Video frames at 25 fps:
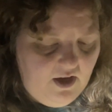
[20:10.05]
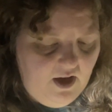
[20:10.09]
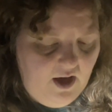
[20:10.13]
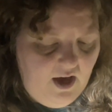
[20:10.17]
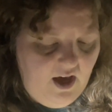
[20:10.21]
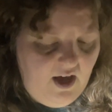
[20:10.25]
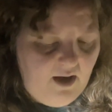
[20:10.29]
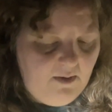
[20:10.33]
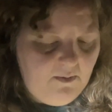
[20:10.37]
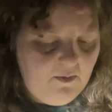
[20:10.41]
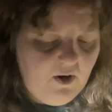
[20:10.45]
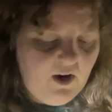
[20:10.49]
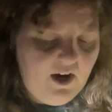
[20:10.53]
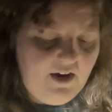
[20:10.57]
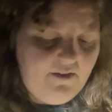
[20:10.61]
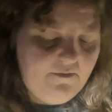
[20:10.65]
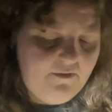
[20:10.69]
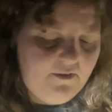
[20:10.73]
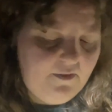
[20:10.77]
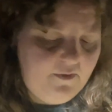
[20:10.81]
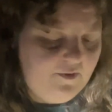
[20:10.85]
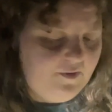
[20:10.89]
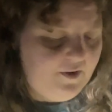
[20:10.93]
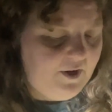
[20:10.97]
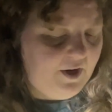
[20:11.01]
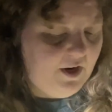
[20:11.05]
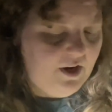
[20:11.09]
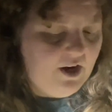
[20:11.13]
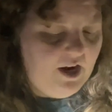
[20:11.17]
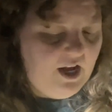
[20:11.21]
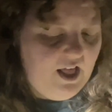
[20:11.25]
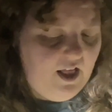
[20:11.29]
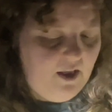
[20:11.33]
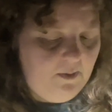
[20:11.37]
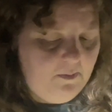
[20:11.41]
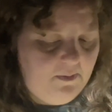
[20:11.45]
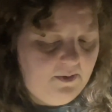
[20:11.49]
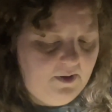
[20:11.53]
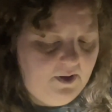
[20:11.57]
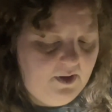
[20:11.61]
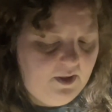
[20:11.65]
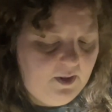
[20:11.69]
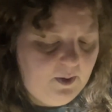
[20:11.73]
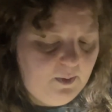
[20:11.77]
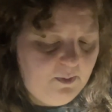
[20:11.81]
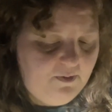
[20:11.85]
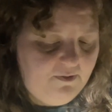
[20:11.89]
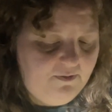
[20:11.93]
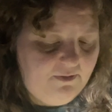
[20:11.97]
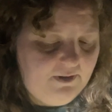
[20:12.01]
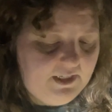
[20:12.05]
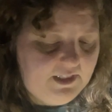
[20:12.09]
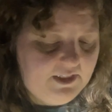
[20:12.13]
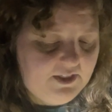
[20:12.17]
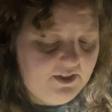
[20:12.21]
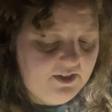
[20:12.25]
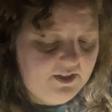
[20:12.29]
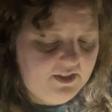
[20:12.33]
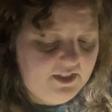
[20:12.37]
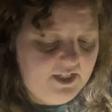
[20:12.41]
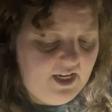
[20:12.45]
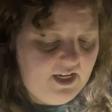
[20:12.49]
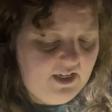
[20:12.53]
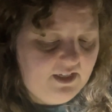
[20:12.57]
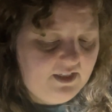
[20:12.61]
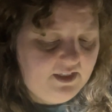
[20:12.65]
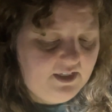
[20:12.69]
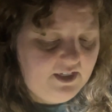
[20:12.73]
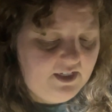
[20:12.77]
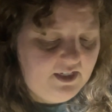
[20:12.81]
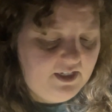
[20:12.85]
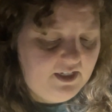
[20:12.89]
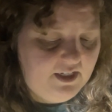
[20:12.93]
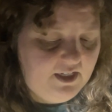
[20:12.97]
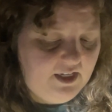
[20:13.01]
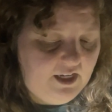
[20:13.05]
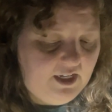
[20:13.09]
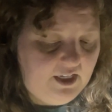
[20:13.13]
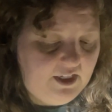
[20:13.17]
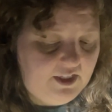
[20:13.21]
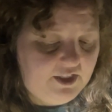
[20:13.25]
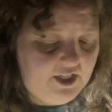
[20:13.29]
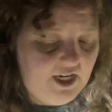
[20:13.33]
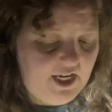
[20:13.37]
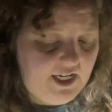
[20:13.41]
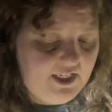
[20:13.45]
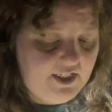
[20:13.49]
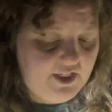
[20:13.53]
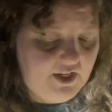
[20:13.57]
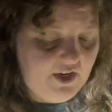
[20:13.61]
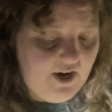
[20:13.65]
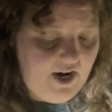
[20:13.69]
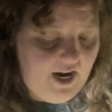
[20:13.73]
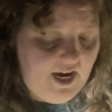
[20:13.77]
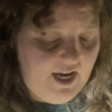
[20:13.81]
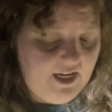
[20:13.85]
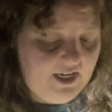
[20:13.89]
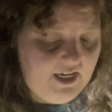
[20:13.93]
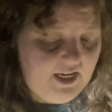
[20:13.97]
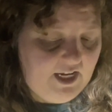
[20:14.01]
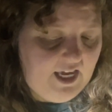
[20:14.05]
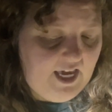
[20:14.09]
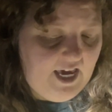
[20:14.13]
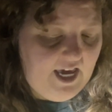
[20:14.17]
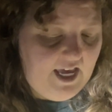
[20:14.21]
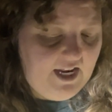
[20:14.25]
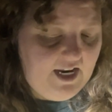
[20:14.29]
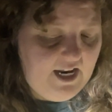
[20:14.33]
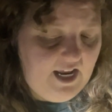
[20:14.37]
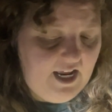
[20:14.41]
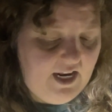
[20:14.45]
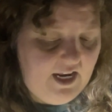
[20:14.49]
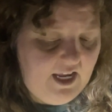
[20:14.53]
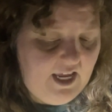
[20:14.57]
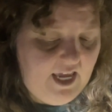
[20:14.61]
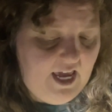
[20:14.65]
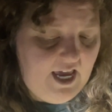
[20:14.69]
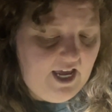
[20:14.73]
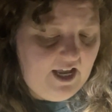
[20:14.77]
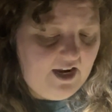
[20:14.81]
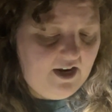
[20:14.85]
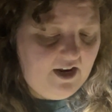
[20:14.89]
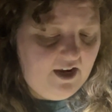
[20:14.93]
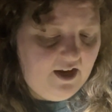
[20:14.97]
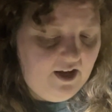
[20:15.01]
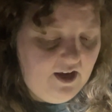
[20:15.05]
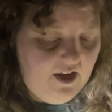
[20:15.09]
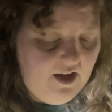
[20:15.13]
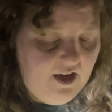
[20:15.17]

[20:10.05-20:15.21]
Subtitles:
I'm grateful for your help, the professor says. He shakes your hand again and again.